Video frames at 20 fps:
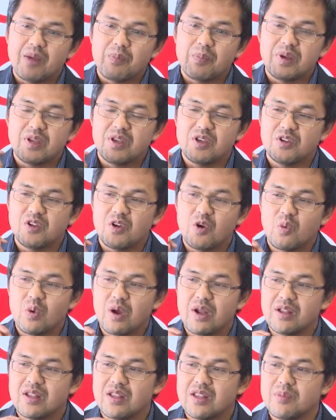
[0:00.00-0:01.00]
but you don't
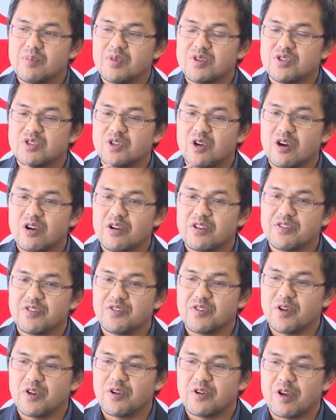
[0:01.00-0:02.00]
want the majority of the
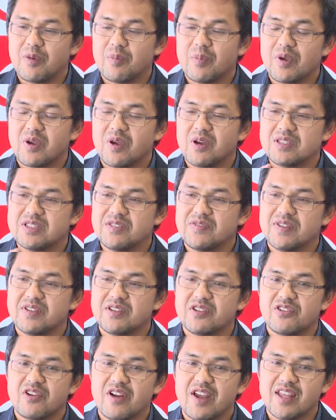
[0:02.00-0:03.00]
flow to go up, because if
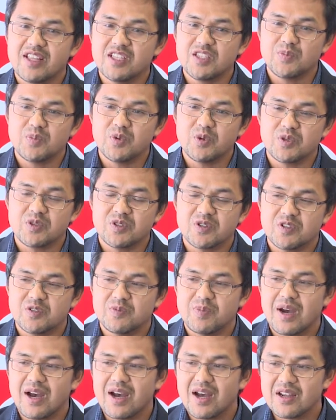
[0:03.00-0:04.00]
it transports those
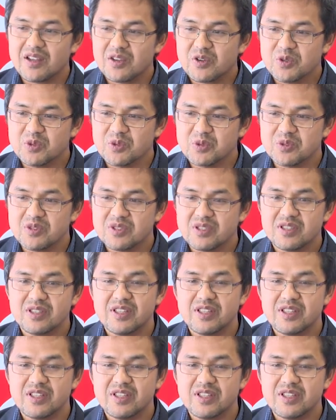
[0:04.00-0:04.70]
particles,